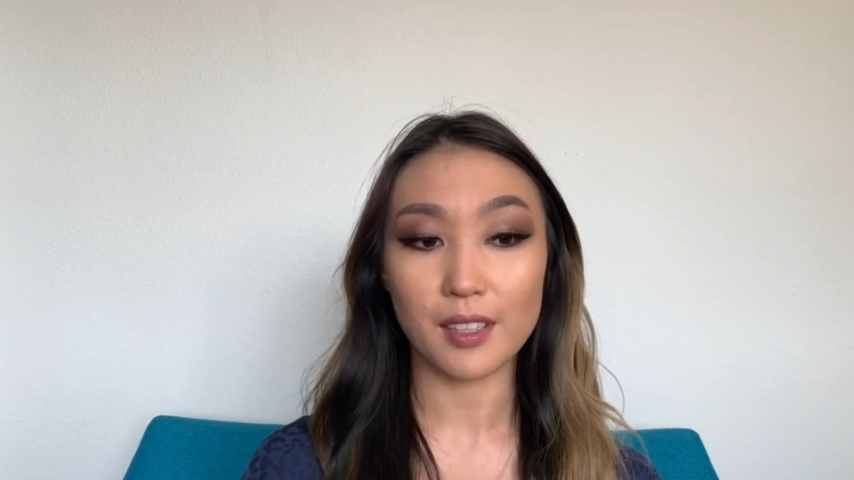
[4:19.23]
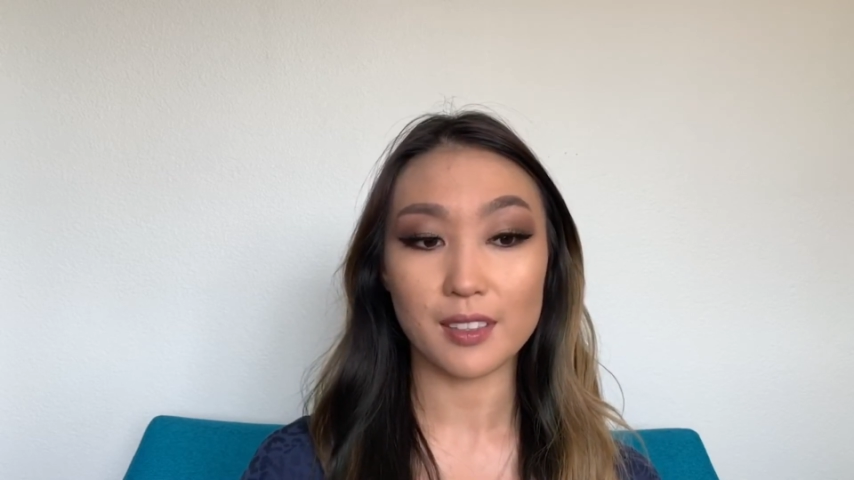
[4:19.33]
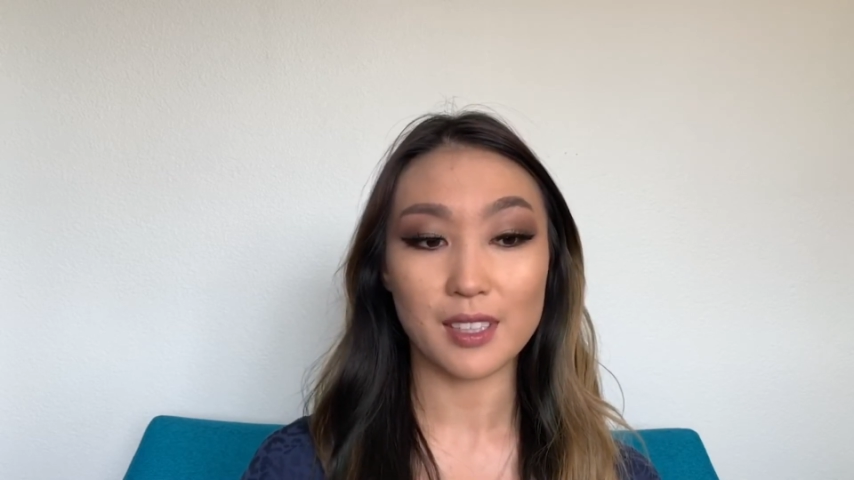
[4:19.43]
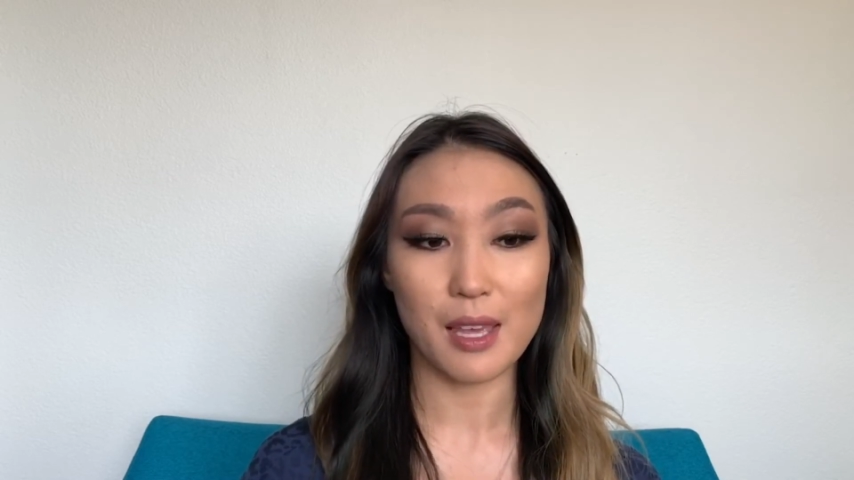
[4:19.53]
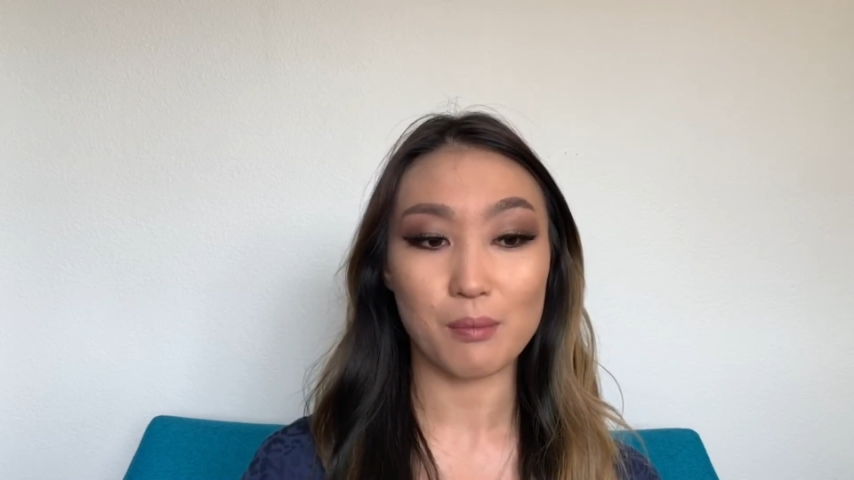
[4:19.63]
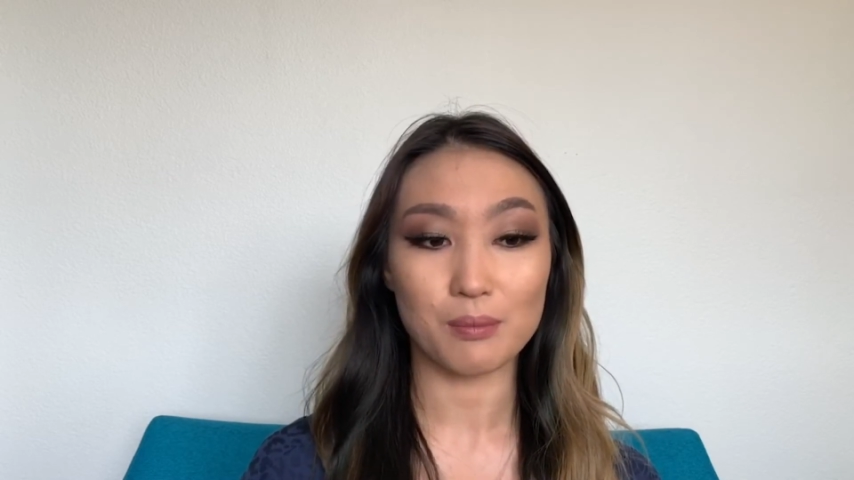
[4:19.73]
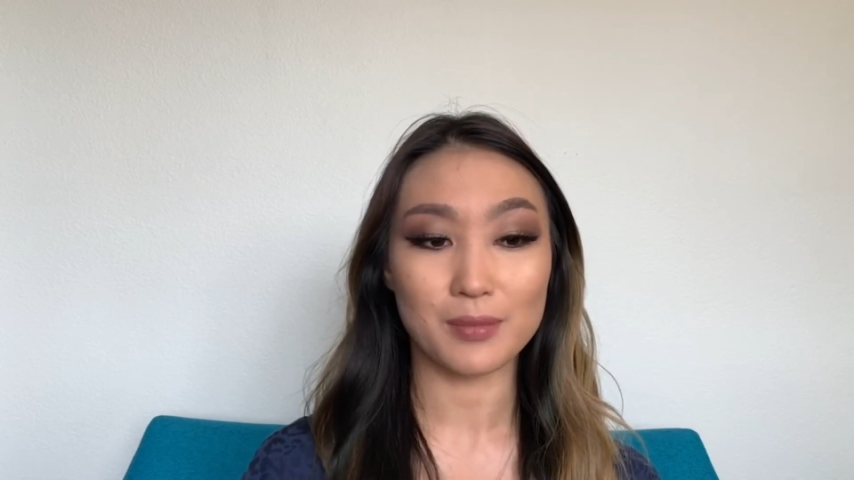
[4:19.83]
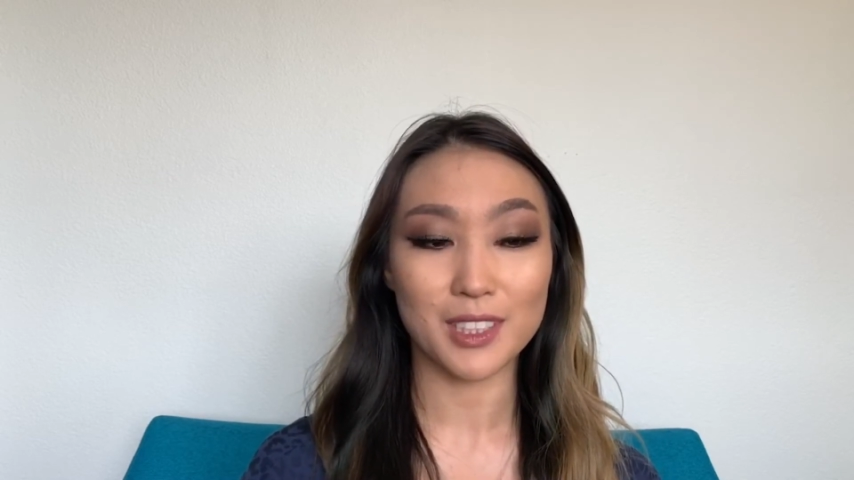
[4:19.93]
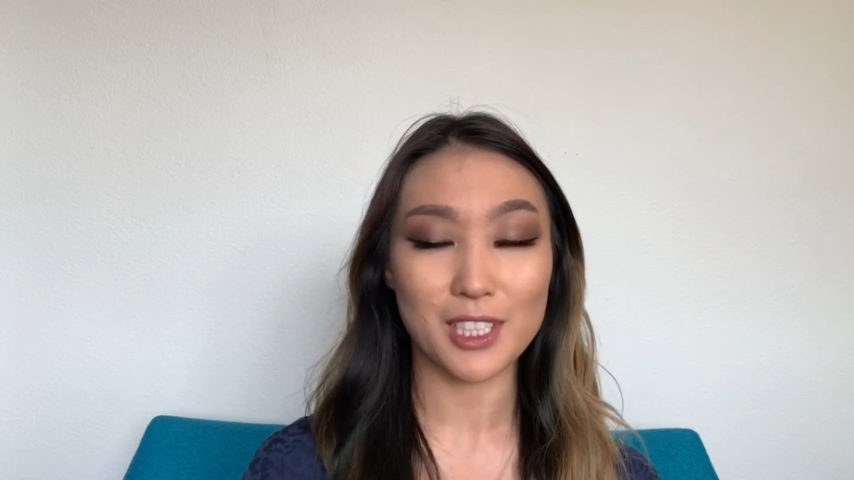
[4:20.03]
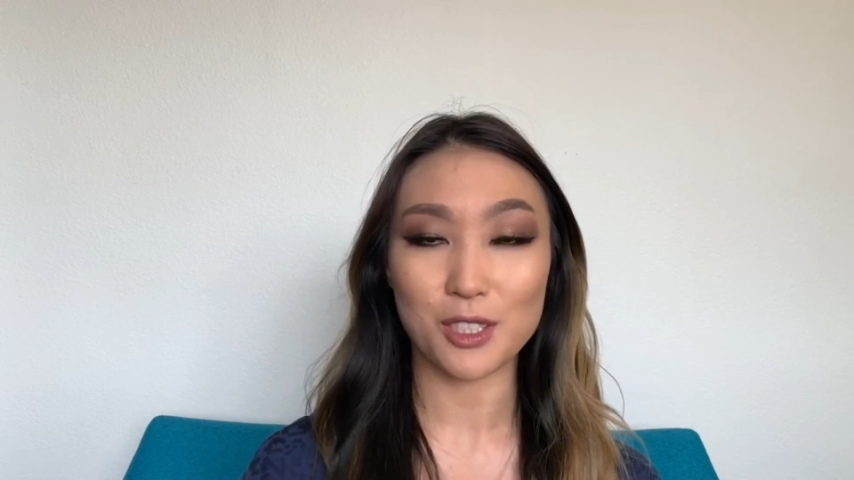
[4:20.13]
a
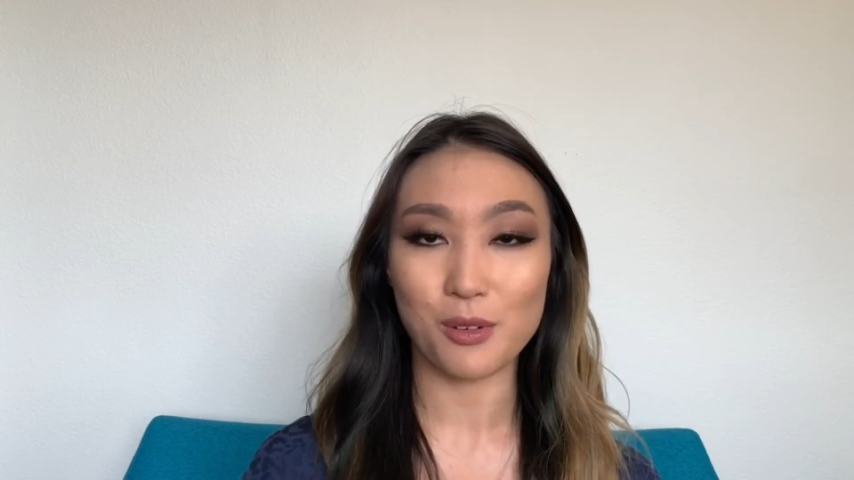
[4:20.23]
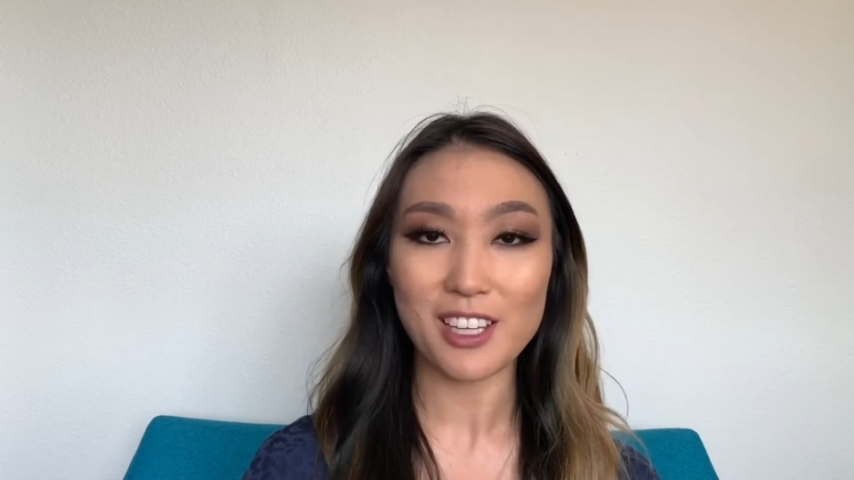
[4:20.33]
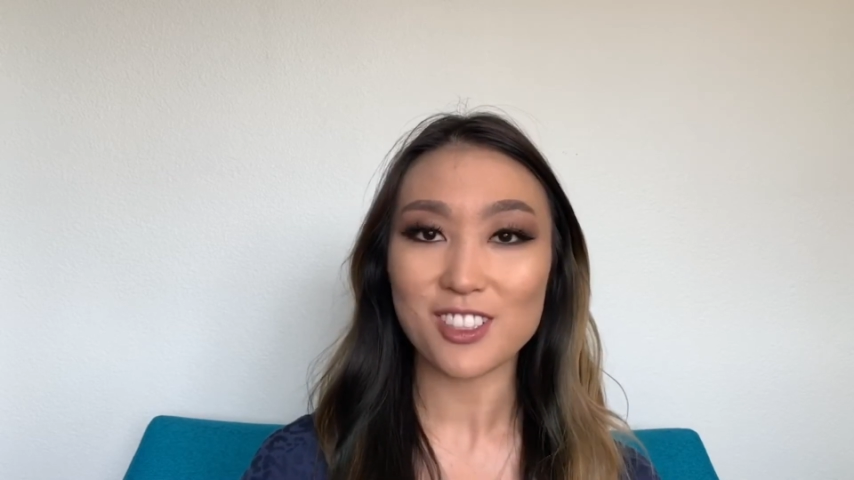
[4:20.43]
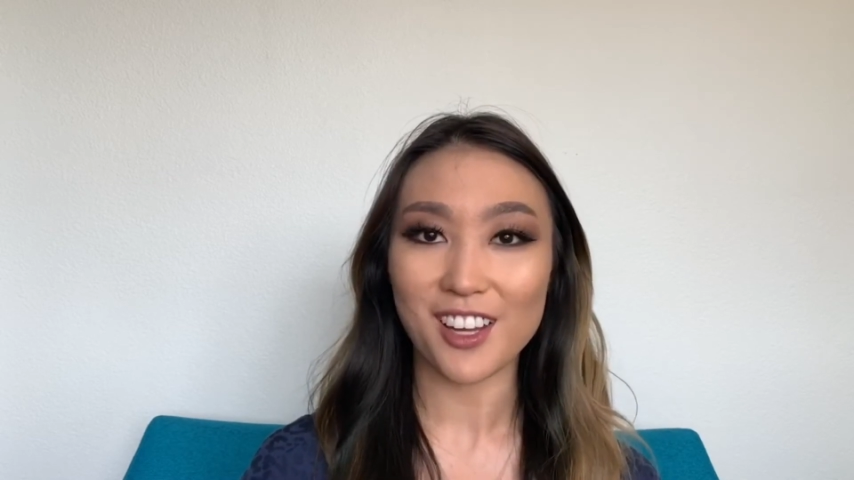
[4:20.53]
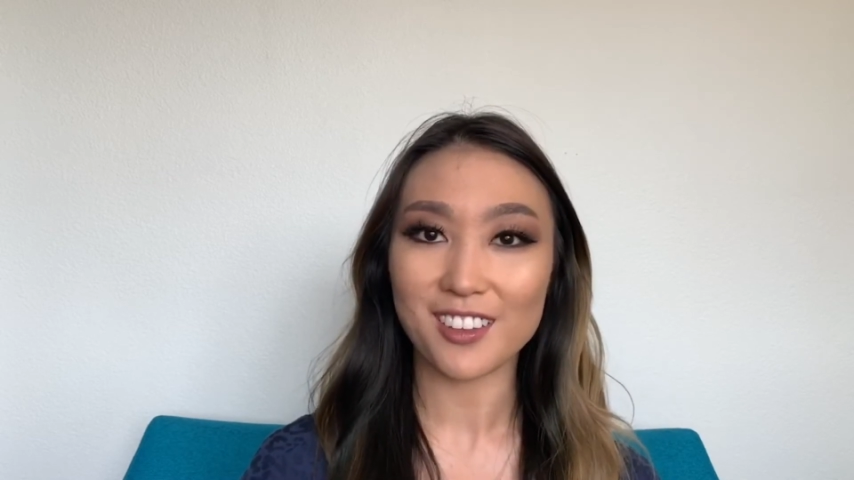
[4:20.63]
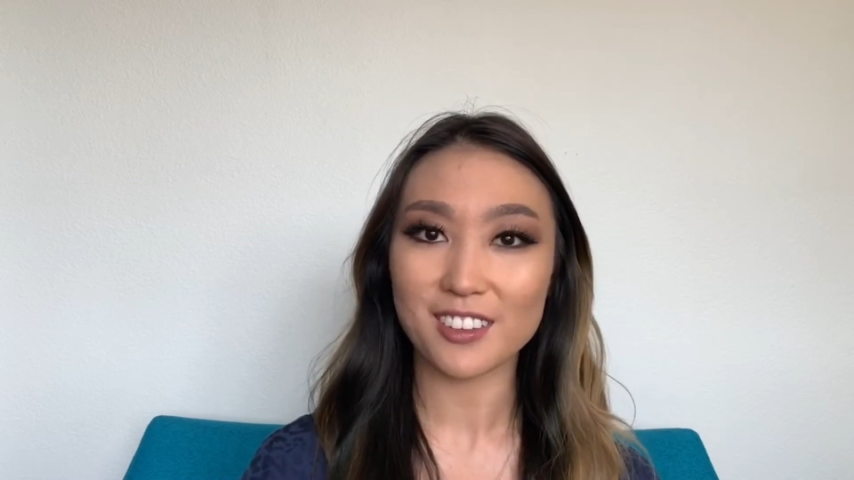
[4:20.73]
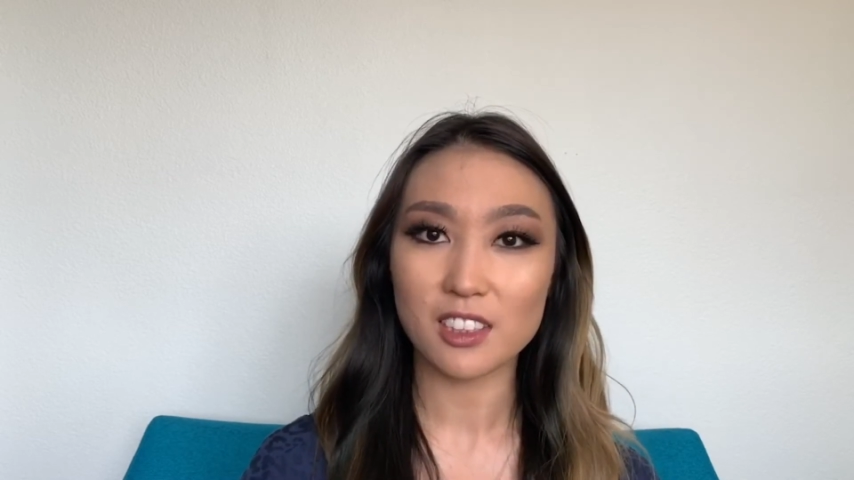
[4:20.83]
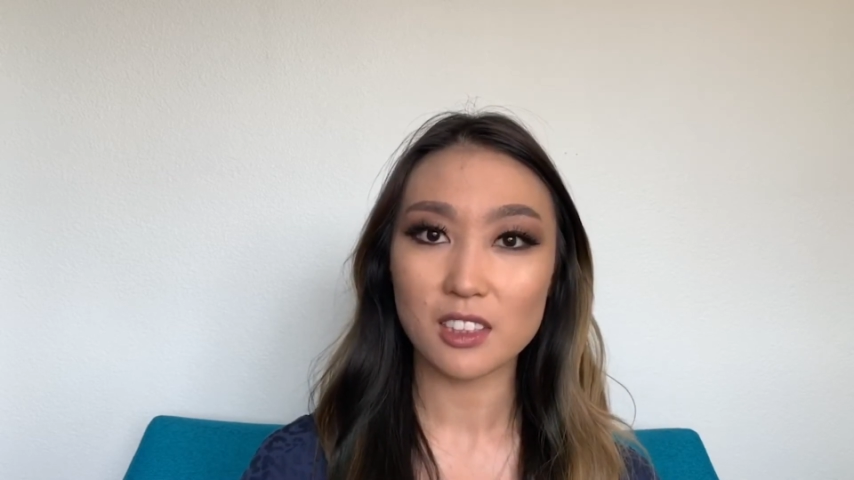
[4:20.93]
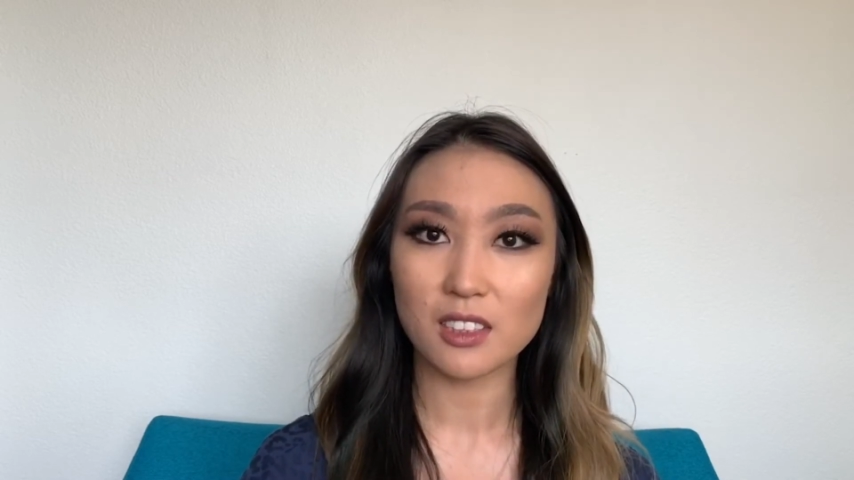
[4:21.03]
same situation.